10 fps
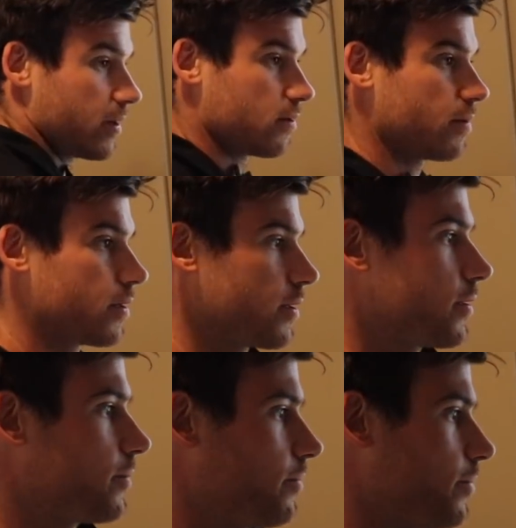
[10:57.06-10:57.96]
peanut
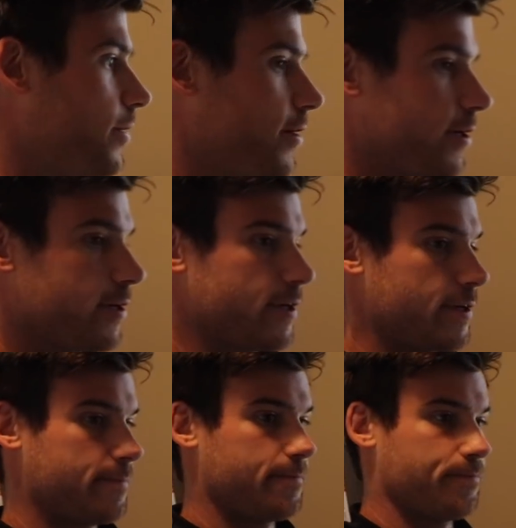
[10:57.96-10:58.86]
butter,
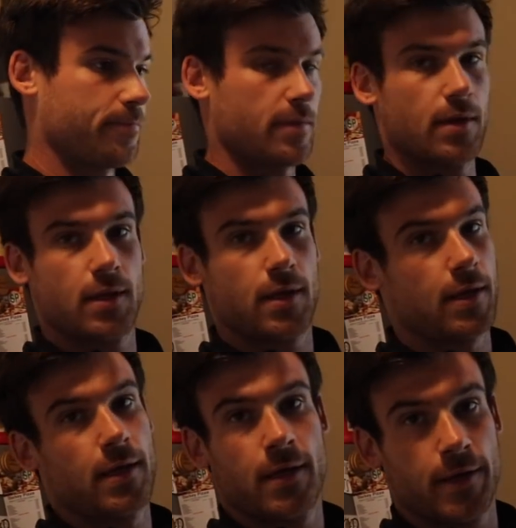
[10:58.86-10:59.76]
but
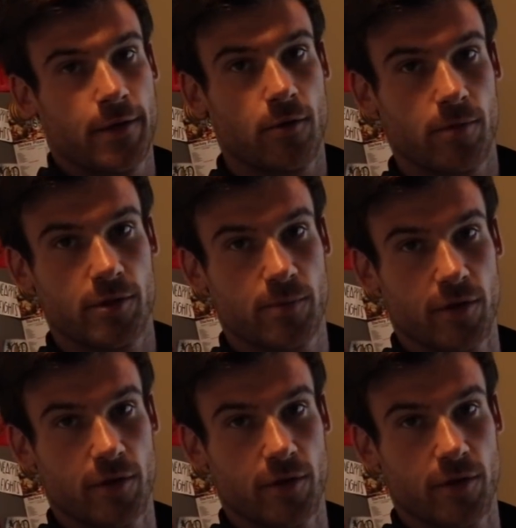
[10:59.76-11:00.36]
nobody's